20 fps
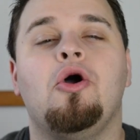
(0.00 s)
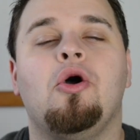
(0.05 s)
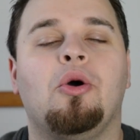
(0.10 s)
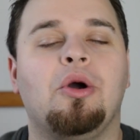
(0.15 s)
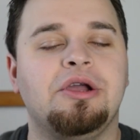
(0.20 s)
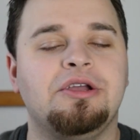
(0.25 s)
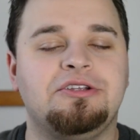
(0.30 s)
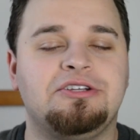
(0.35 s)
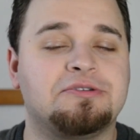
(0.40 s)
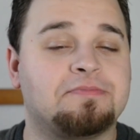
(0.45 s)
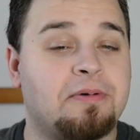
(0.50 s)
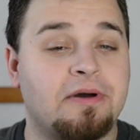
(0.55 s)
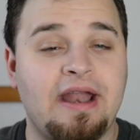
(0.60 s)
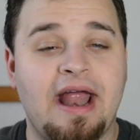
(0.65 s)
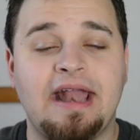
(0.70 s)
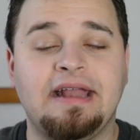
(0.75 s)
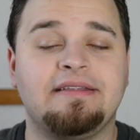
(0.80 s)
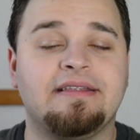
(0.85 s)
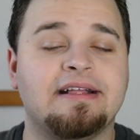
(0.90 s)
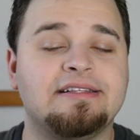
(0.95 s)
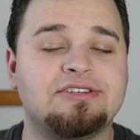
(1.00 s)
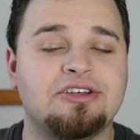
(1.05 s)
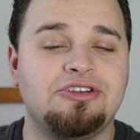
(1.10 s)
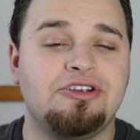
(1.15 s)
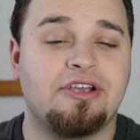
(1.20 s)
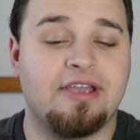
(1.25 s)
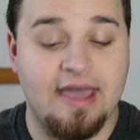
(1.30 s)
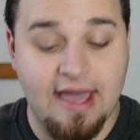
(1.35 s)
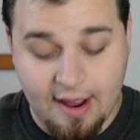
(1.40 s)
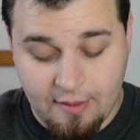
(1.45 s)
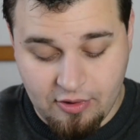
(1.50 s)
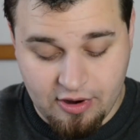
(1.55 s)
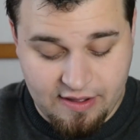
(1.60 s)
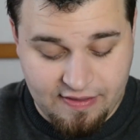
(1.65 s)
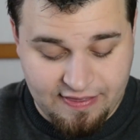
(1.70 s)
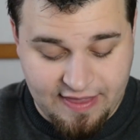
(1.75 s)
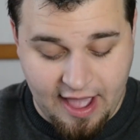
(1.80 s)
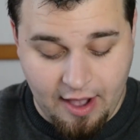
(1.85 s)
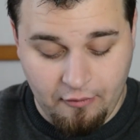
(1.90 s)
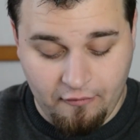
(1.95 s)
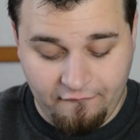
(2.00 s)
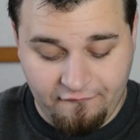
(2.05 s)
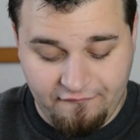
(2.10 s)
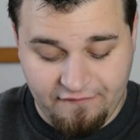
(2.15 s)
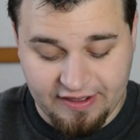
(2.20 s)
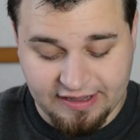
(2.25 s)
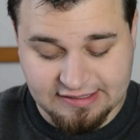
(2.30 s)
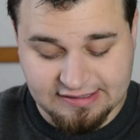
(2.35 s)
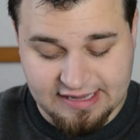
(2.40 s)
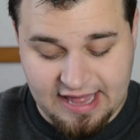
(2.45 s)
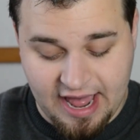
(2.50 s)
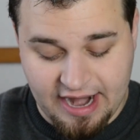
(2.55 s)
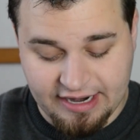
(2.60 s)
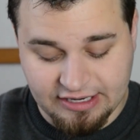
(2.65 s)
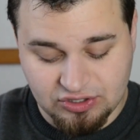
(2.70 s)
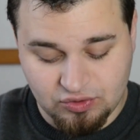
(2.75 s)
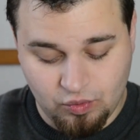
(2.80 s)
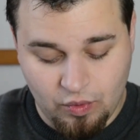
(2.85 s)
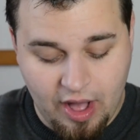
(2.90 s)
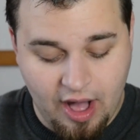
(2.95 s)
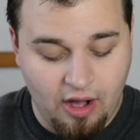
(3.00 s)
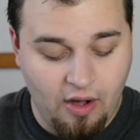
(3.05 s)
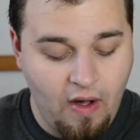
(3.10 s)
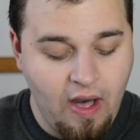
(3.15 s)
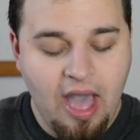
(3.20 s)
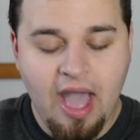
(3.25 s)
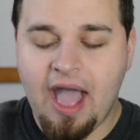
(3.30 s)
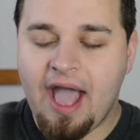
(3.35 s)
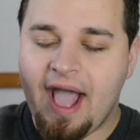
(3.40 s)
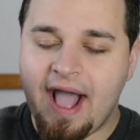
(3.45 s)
or you just put any lens on your camera and that will fix that as well.